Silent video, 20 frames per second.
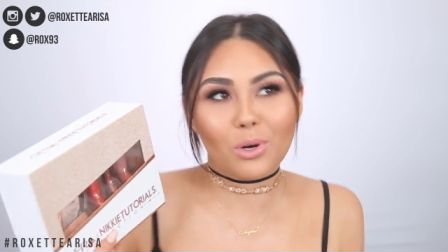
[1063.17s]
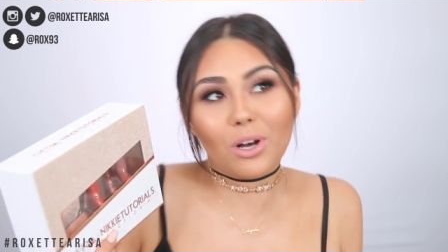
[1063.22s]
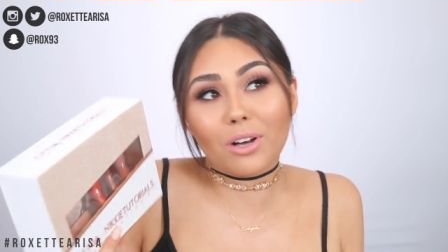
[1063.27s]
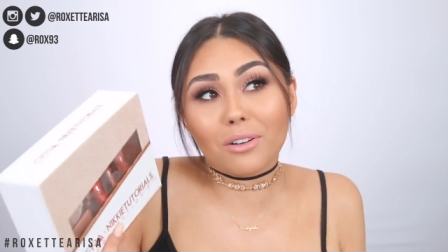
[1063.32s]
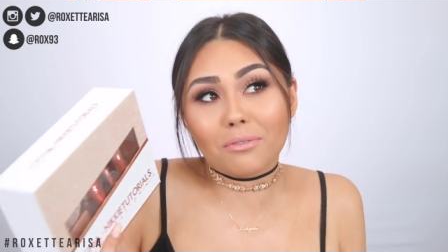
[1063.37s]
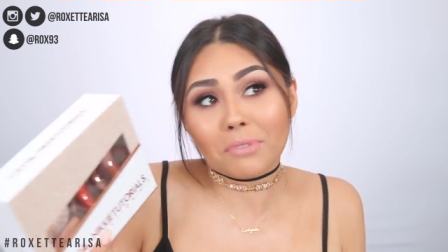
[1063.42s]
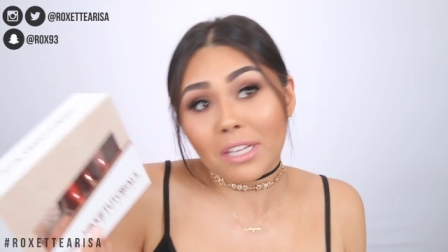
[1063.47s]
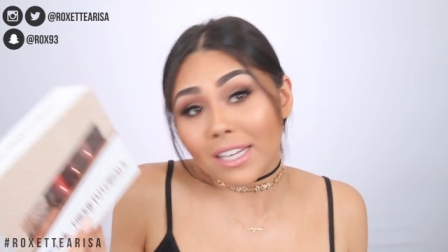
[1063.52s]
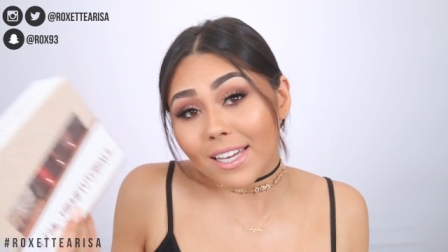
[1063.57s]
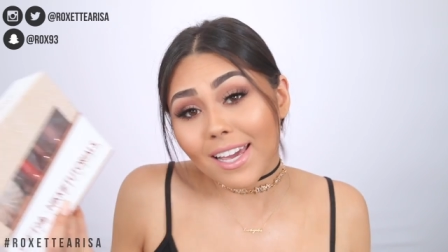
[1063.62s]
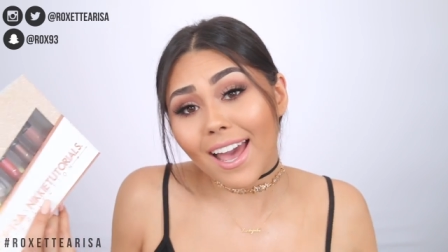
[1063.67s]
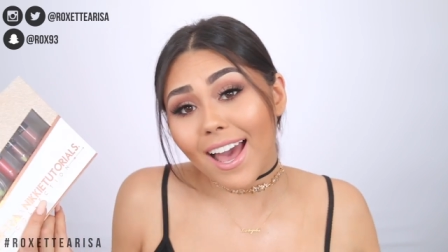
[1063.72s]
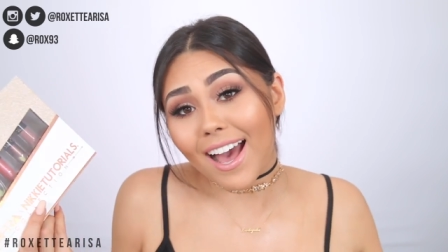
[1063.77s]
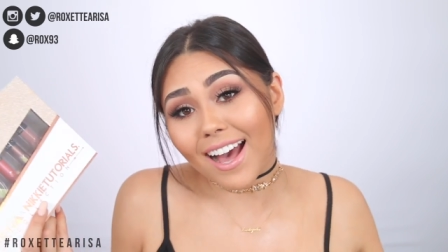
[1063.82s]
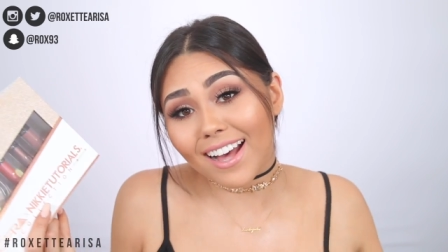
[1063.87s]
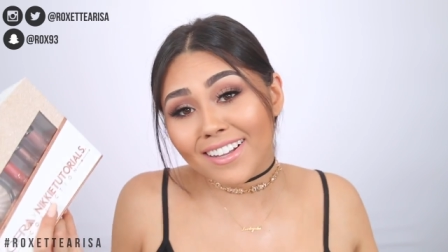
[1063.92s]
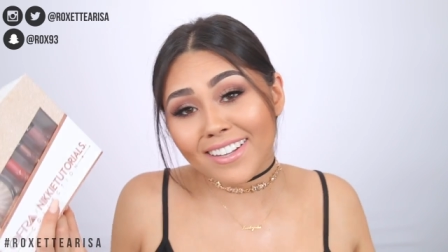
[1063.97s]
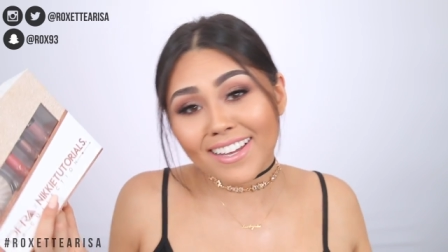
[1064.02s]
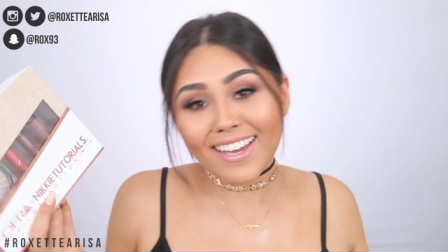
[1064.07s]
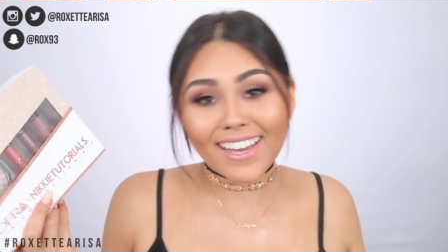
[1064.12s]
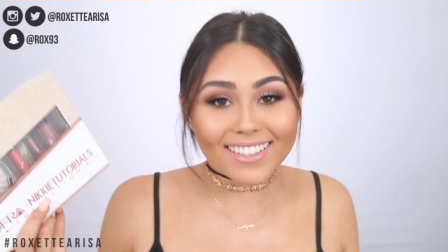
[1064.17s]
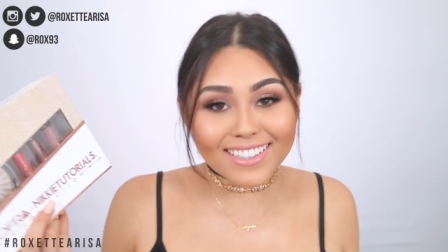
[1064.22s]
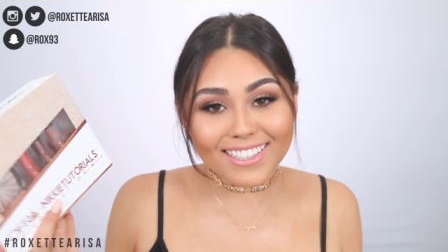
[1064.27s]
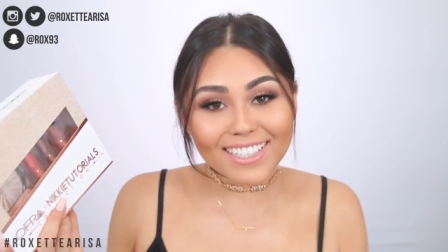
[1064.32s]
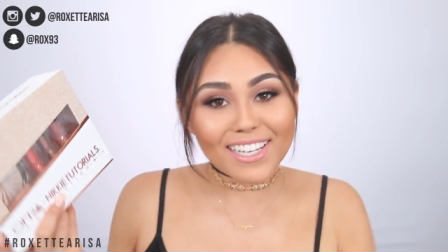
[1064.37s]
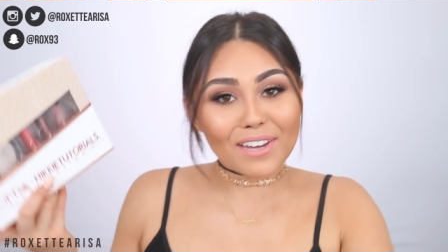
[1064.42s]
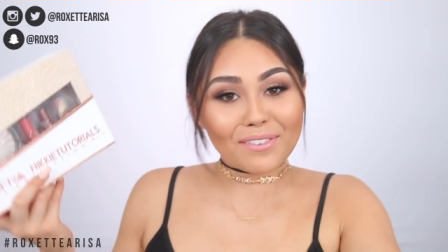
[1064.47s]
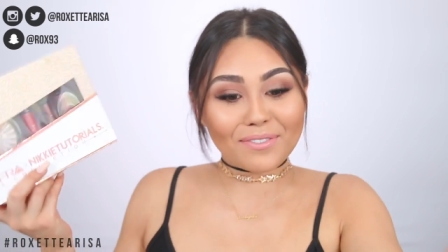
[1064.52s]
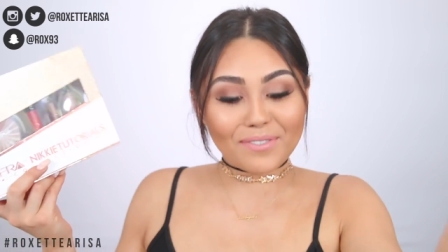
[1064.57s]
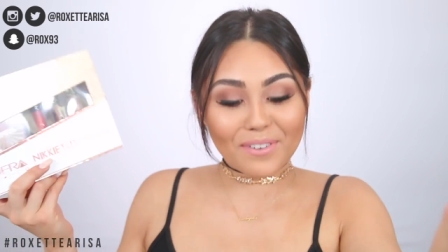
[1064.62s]
Well, yeah, it's
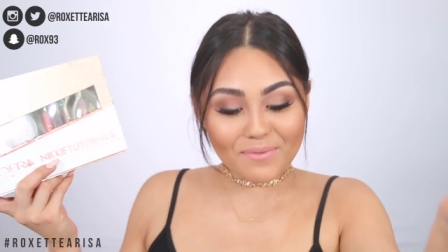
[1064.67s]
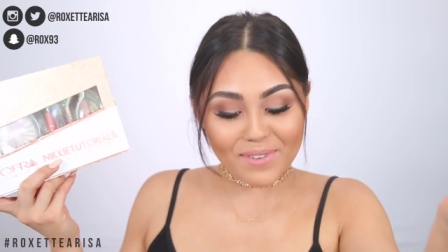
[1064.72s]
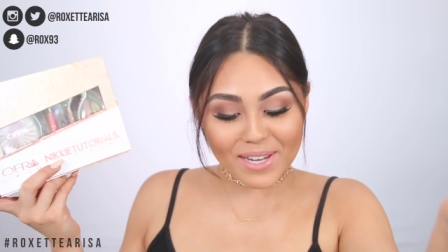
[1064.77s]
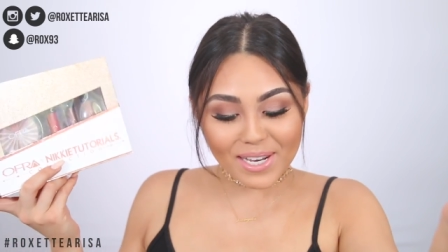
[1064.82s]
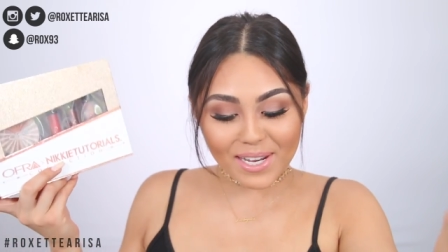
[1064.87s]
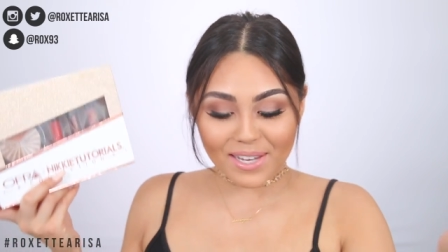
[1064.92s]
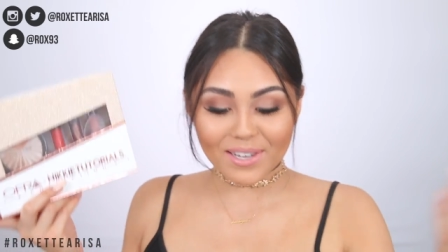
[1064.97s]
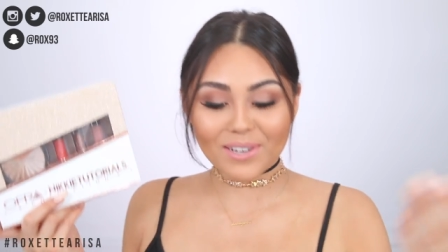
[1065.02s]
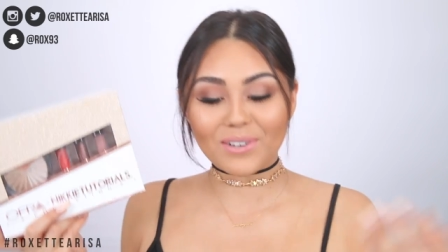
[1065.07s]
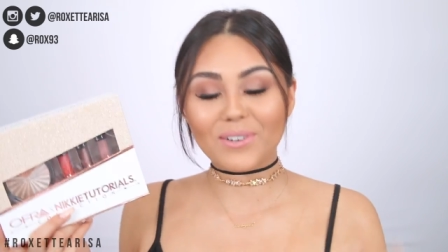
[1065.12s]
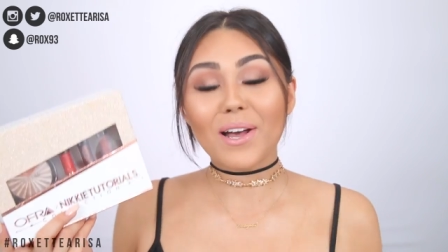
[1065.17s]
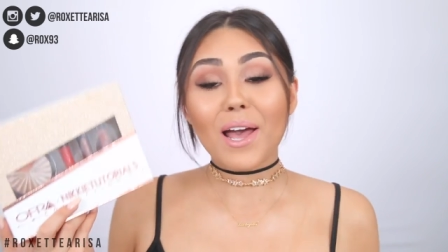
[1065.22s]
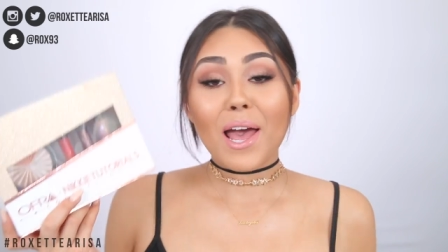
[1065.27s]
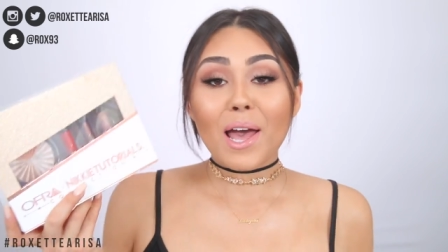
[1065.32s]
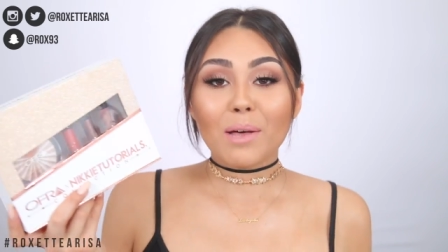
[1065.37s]
a gift from me to you.